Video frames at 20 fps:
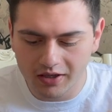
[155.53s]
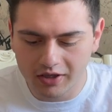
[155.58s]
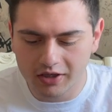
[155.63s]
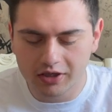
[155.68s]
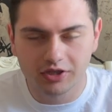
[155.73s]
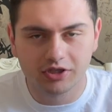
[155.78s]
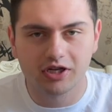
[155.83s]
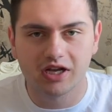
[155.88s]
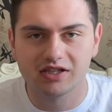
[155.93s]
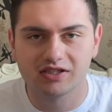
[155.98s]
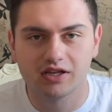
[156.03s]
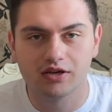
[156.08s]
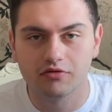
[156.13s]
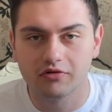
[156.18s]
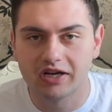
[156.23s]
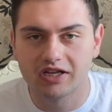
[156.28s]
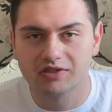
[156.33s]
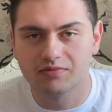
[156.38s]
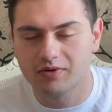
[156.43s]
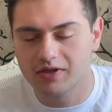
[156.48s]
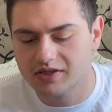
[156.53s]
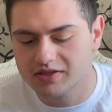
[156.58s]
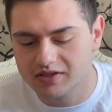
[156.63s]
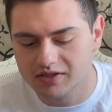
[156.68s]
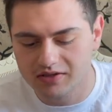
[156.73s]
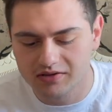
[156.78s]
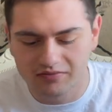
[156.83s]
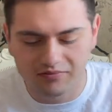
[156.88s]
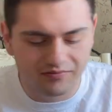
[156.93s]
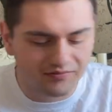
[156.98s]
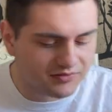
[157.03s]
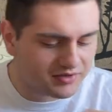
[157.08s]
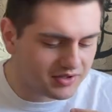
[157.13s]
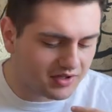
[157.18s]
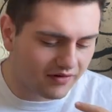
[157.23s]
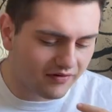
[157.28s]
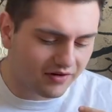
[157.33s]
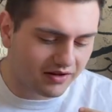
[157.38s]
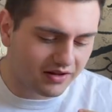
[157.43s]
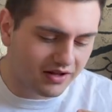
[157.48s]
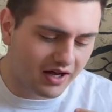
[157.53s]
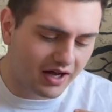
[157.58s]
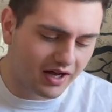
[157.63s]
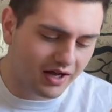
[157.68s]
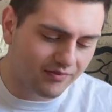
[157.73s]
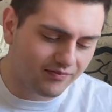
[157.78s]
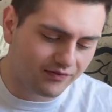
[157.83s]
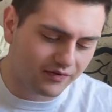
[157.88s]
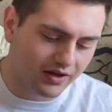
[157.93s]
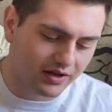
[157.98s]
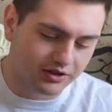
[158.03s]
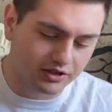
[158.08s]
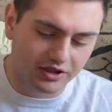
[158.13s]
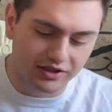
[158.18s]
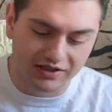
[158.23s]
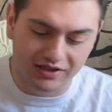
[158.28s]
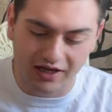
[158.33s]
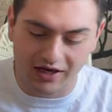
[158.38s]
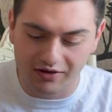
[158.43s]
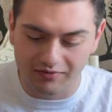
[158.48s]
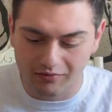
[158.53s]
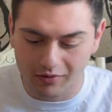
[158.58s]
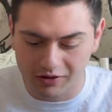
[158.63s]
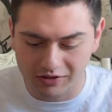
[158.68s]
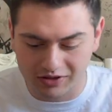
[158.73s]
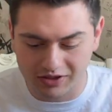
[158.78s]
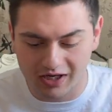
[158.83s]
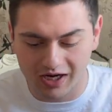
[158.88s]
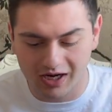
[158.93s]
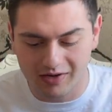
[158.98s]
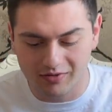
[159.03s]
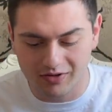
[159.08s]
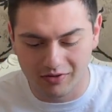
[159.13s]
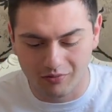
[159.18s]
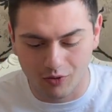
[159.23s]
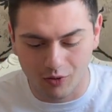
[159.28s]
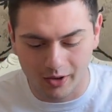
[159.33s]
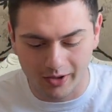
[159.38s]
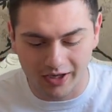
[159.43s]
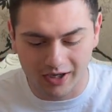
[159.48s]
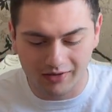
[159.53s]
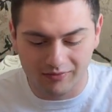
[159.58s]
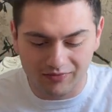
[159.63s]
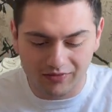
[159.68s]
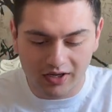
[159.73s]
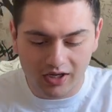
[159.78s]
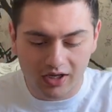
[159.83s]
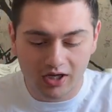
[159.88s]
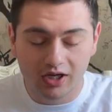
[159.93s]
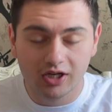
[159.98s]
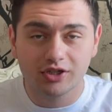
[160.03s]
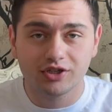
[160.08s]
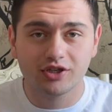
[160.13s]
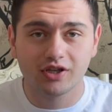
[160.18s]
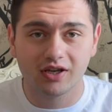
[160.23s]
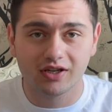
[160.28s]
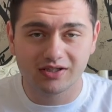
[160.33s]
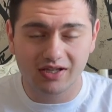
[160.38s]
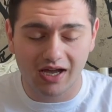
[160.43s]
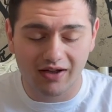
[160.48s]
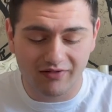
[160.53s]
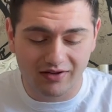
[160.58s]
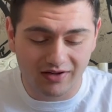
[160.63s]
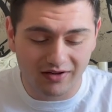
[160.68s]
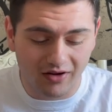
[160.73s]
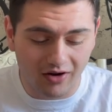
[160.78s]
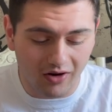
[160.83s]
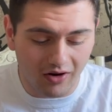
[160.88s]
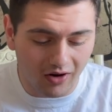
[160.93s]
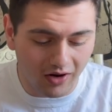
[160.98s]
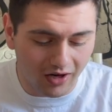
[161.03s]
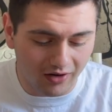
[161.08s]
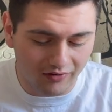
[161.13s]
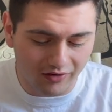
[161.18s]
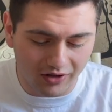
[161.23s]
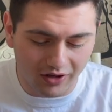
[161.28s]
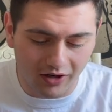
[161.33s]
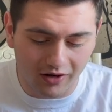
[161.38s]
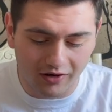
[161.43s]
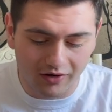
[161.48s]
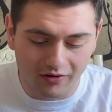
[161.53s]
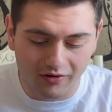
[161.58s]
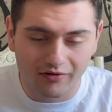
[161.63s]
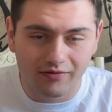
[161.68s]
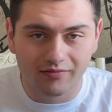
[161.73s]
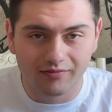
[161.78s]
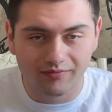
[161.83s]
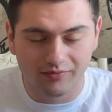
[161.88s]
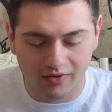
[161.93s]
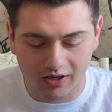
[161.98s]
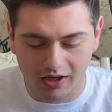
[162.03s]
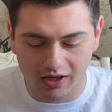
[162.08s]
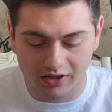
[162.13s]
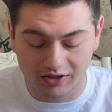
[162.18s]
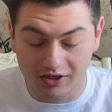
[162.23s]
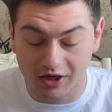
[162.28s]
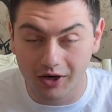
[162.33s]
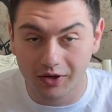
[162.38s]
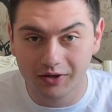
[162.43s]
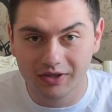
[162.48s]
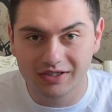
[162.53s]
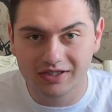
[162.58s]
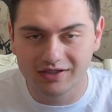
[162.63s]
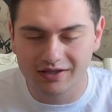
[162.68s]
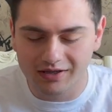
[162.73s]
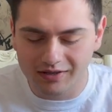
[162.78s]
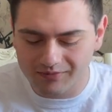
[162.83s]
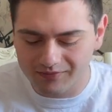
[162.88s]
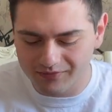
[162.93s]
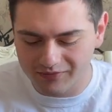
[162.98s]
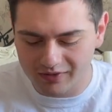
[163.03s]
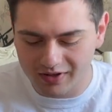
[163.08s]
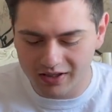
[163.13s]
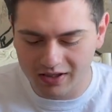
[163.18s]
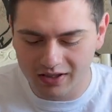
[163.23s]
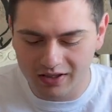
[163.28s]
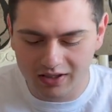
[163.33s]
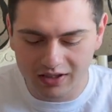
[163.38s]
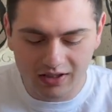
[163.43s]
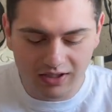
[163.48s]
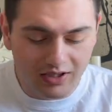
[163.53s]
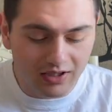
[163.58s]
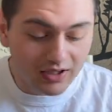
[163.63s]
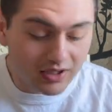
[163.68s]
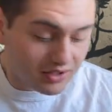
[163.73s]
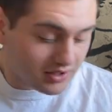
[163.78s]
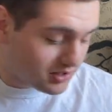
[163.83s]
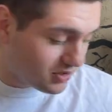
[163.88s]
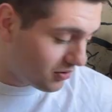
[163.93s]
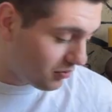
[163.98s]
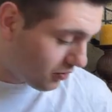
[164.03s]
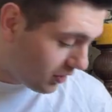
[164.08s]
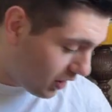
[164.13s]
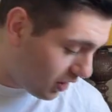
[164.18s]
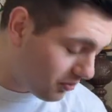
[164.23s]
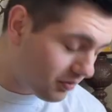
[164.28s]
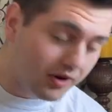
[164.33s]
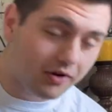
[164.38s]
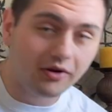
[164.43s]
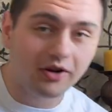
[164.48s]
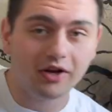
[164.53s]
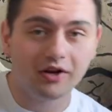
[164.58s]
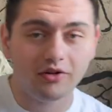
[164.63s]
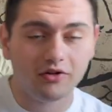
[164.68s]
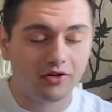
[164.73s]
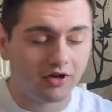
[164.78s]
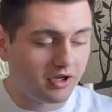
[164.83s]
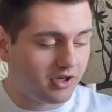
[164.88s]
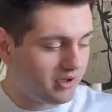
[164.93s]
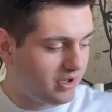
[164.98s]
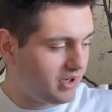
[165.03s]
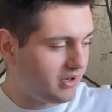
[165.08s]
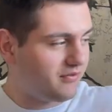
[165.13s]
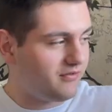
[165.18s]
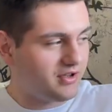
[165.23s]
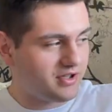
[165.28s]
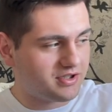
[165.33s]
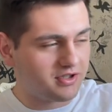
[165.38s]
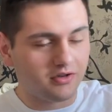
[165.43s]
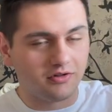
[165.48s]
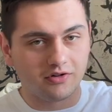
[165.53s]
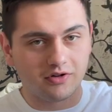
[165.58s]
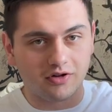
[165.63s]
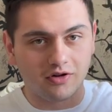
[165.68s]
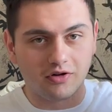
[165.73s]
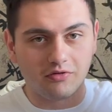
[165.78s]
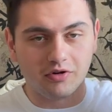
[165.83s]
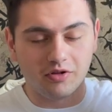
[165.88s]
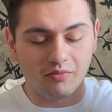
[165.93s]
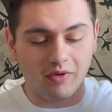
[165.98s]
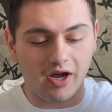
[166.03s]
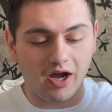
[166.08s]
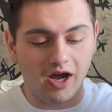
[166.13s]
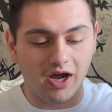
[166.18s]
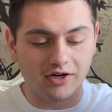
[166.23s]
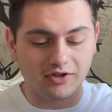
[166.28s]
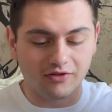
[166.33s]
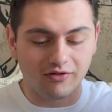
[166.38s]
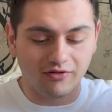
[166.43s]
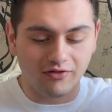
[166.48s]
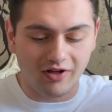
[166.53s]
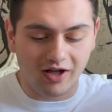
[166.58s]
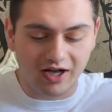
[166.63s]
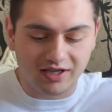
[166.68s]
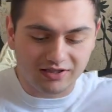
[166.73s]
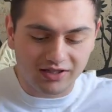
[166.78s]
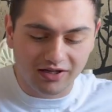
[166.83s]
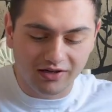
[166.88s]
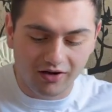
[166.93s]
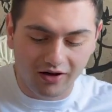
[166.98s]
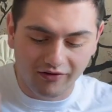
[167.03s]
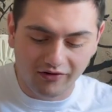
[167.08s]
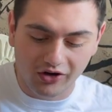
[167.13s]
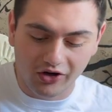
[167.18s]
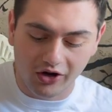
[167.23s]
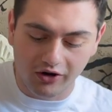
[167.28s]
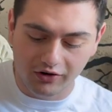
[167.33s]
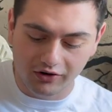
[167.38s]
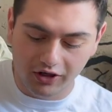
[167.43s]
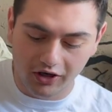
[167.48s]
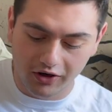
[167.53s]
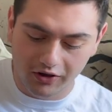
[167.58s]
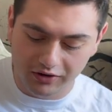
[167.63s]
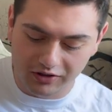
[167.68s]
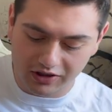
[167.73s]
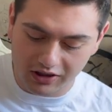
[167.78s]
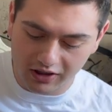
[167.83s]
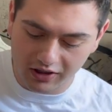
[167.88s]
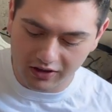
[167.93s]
she has any recipes and stuff like that, and then she said most time in the morning she likes having avocado toast. So while I'm out here looking like a Visco girl with my hydro flask and avocado toast